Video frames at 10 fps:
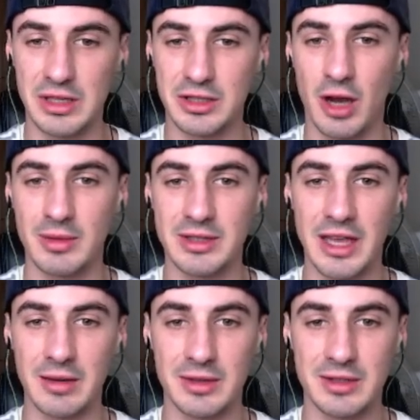charming
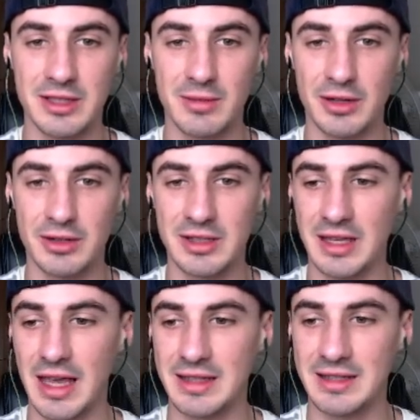segments. As much as the
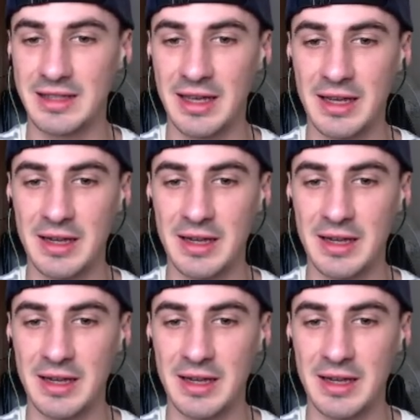kids